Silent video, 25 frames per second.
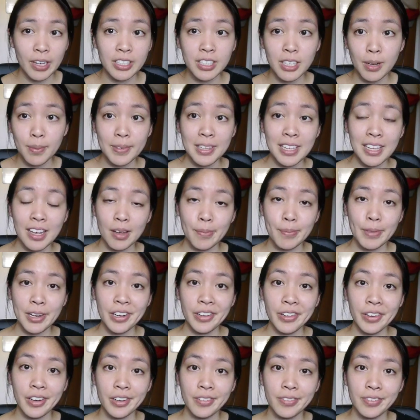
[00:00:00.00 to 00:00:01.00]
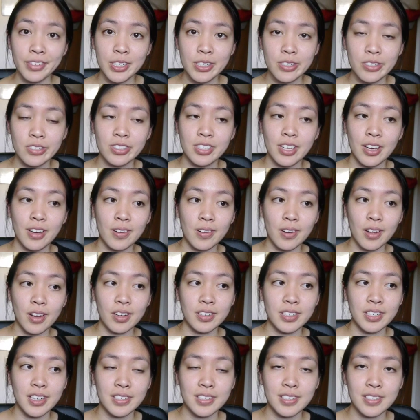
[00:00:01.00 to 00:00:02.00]
On top of that, I made a lot of videos that are
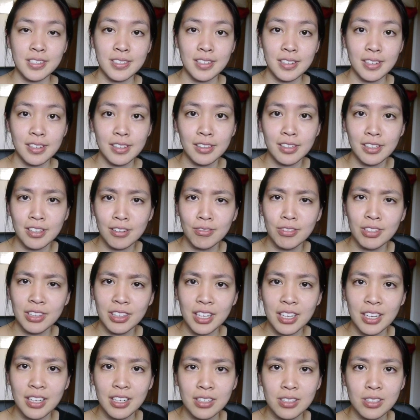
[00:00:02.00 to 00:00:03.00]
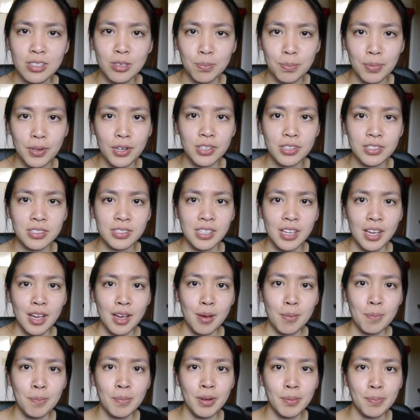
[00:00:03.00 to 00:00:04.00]
not necessarily related to books,
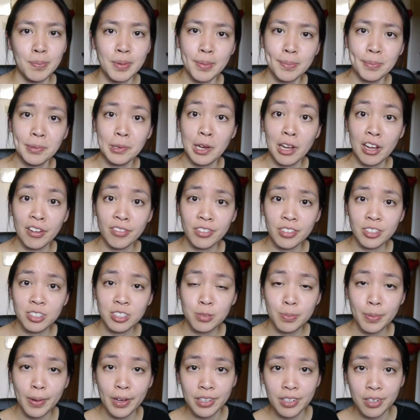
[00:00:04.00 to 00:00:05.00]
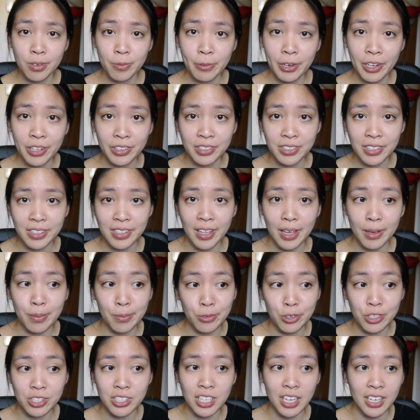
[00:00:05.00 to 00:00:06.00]
but people have responded well to
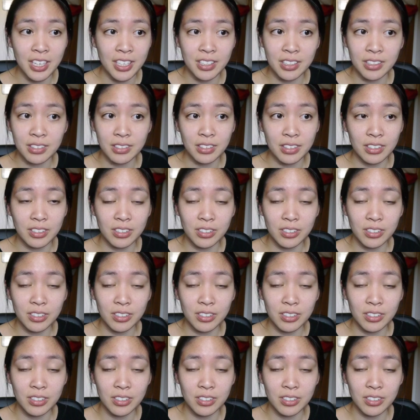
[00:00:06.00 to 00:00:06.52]
them, which I